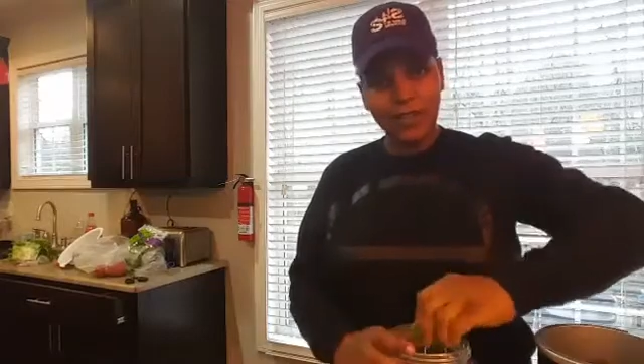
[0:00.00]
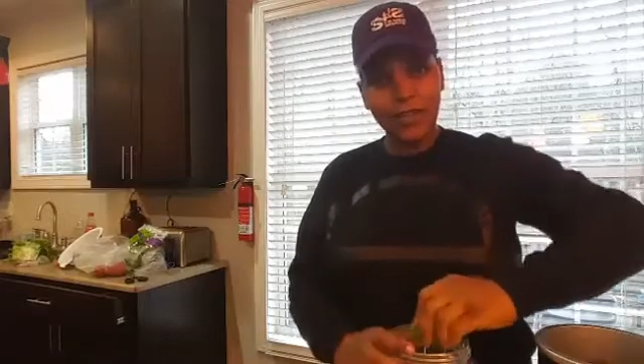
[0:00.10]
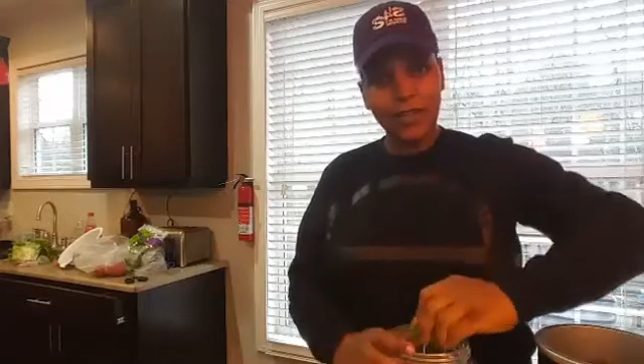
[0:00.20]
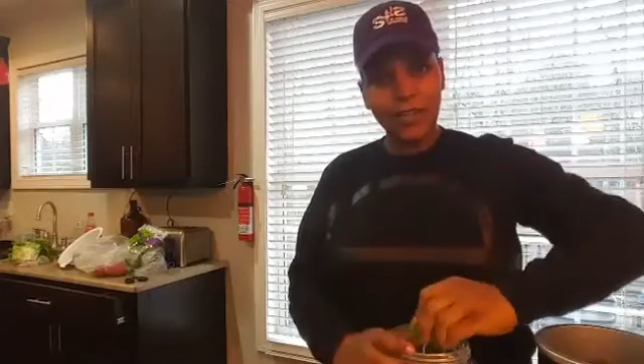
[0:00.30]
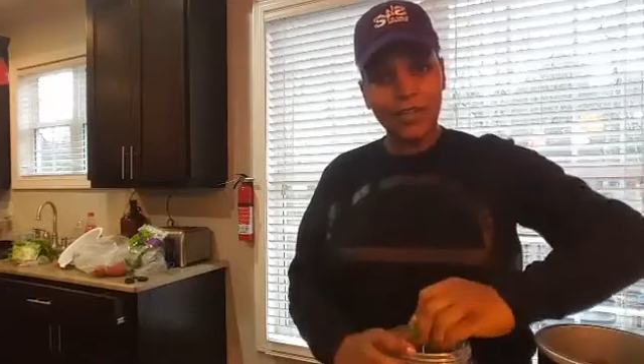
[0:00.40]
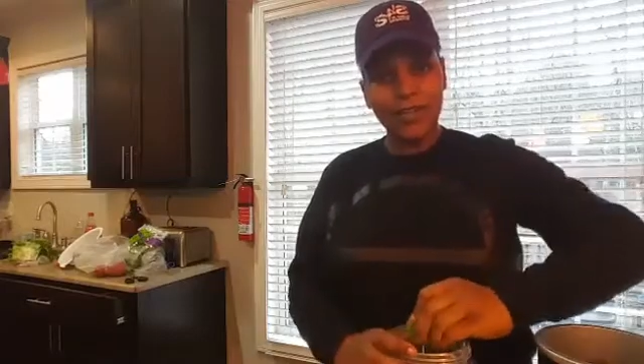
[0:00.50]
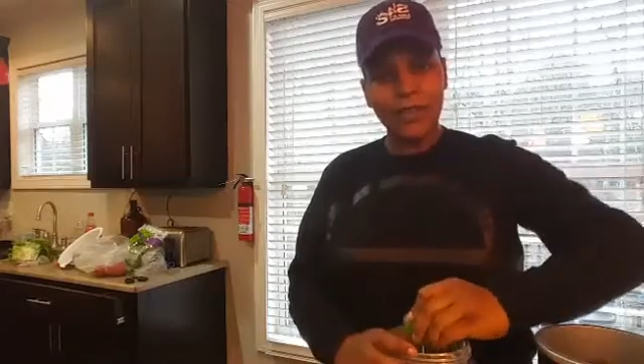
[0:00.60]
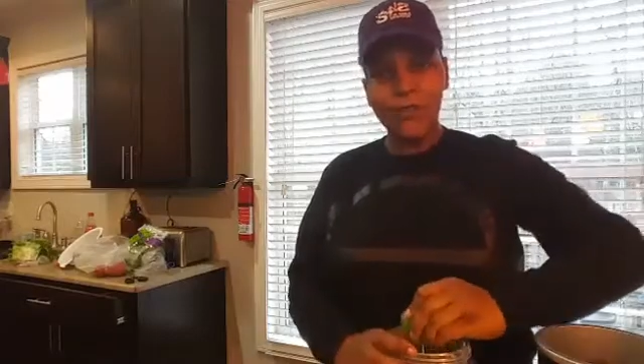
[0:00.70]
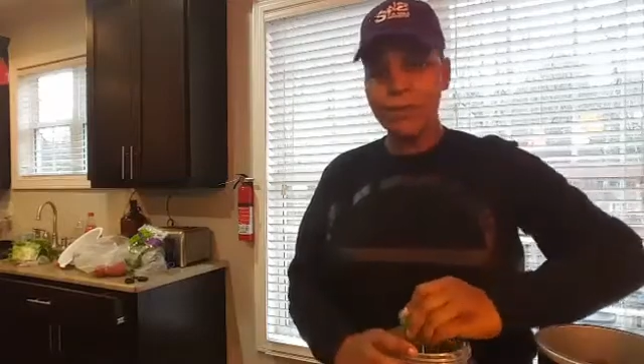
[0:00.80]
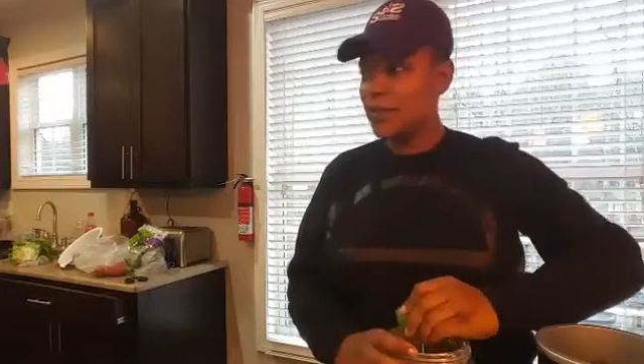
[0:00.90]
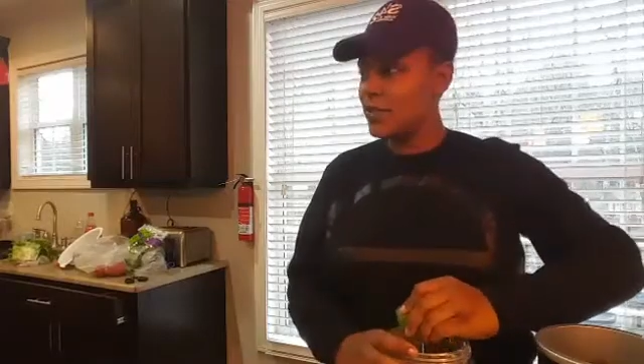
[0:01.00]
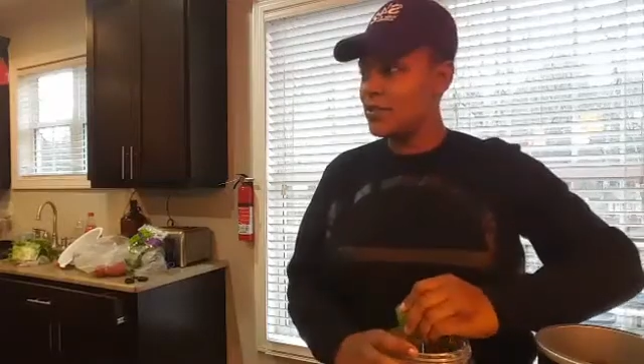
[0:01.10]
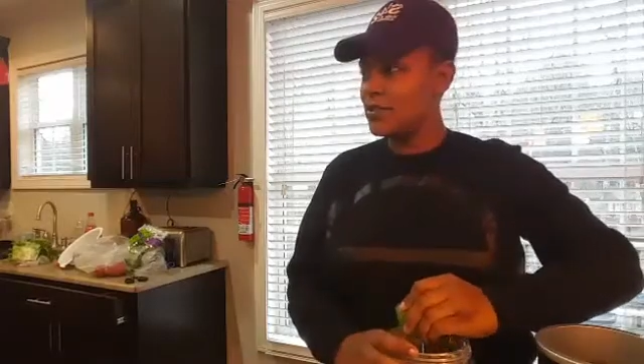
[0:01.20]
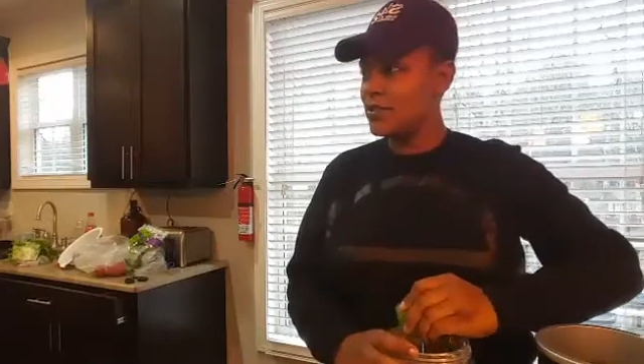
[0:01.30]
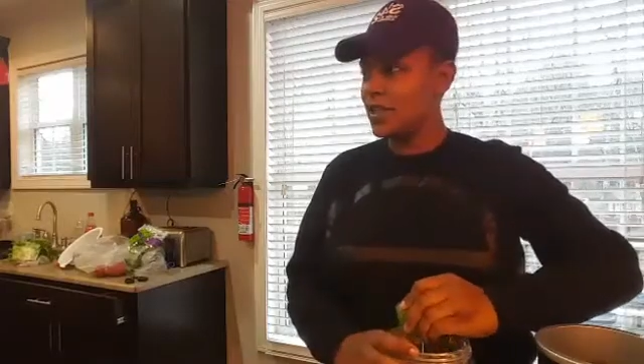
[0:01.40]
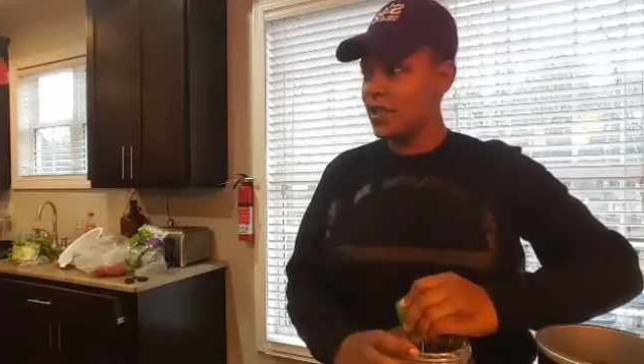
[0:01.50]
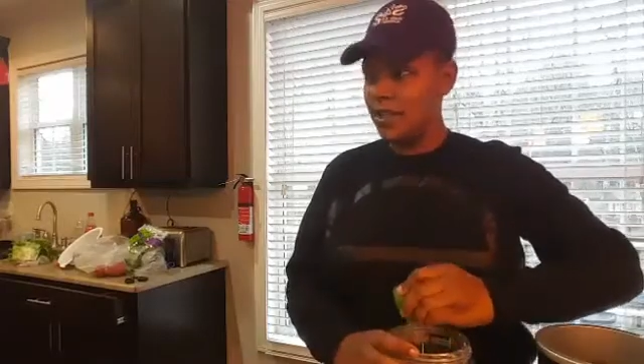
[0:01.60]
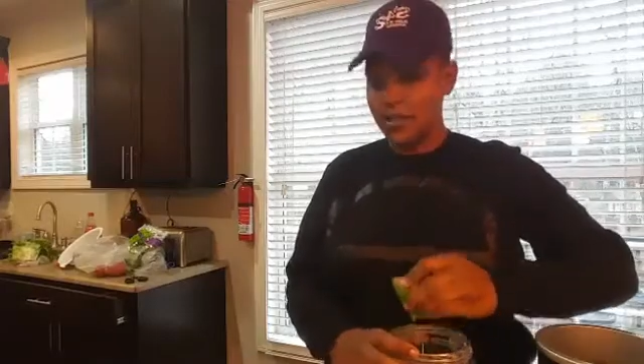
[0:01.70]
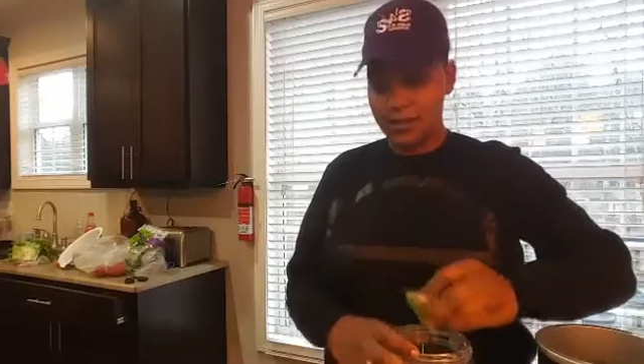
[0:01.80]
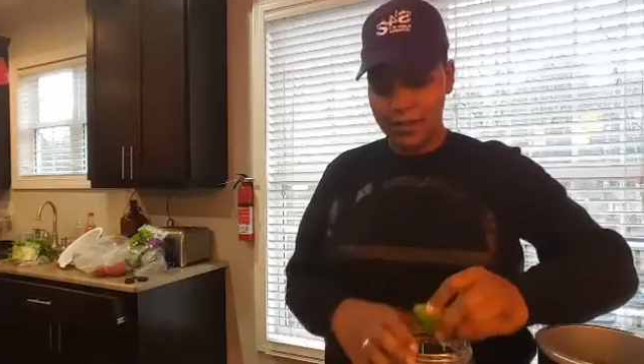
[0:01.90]
Okay, everybody heard you say
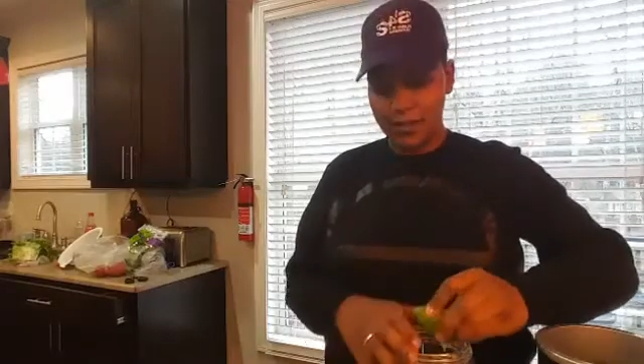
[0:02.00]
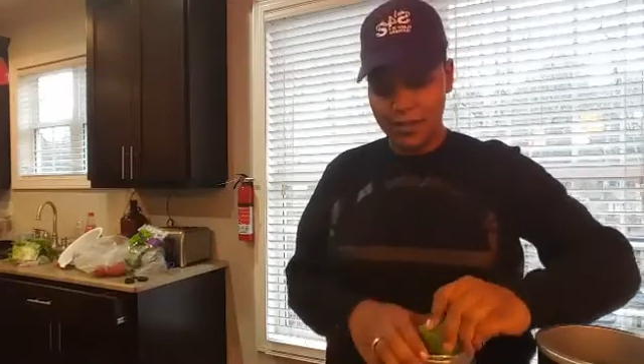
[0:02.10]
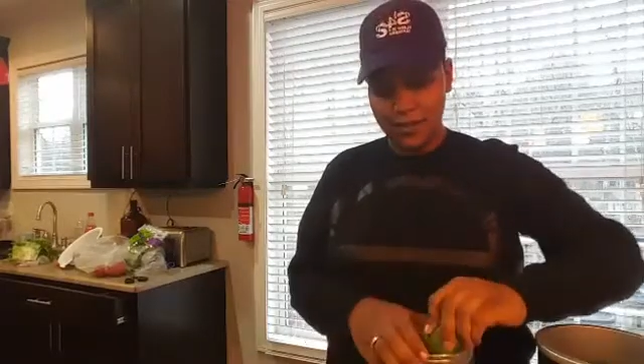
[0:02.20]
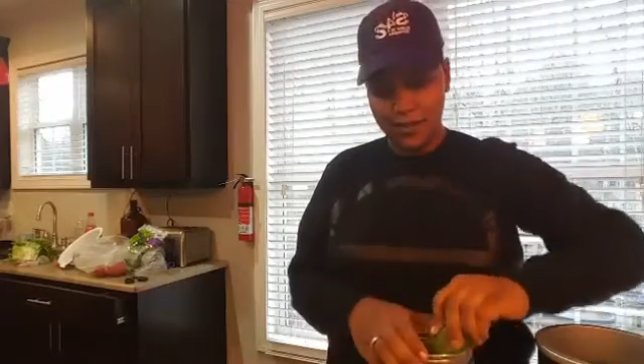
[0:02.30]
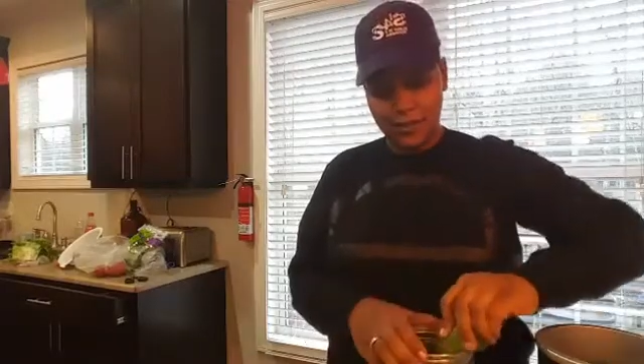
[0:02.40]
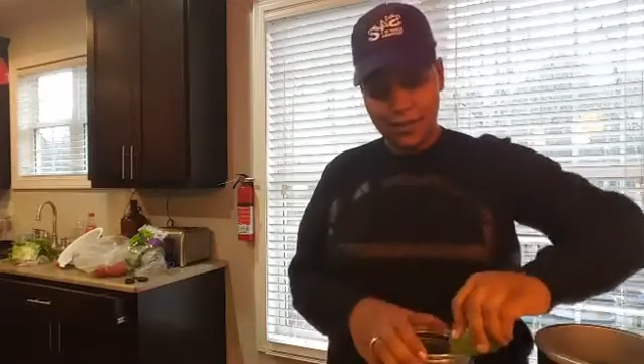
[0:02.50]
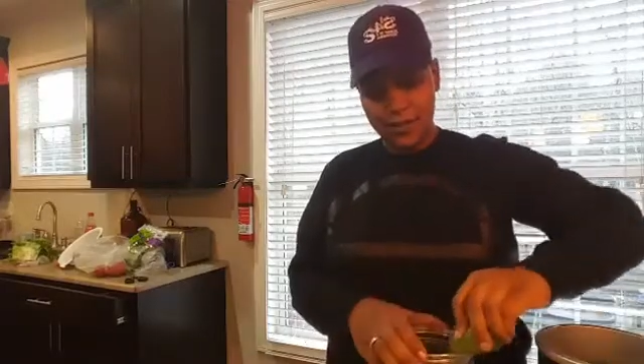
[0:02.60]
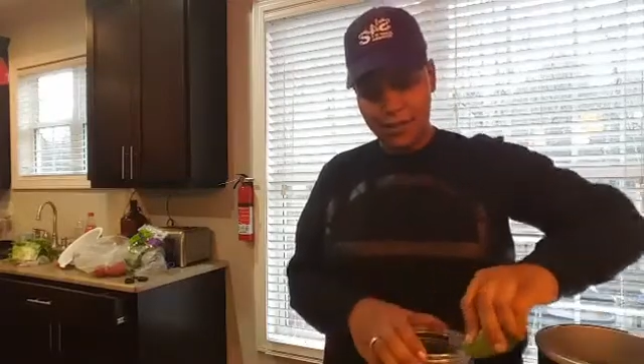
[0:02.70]
that. Oh.